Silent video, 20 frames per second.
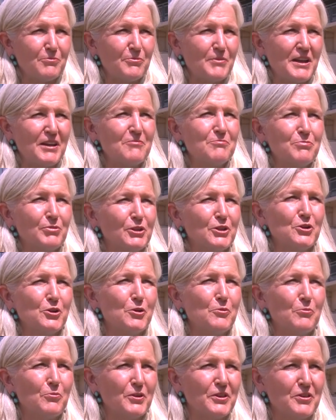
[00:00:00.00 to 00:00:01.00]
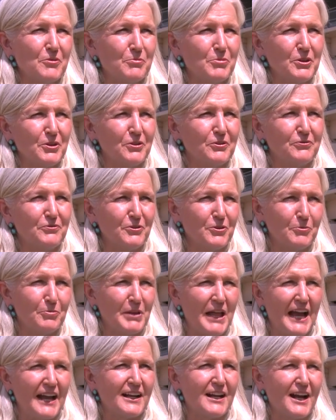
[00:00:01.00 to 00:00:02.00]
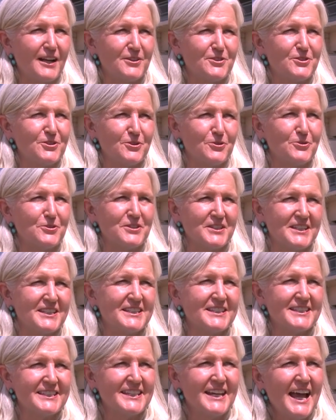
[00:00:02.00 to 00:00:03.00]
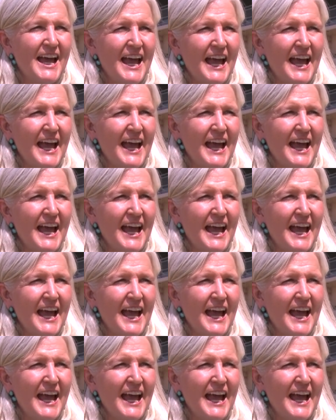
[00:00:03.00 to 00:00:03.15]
in bloom with the beautiful black-eyed Susans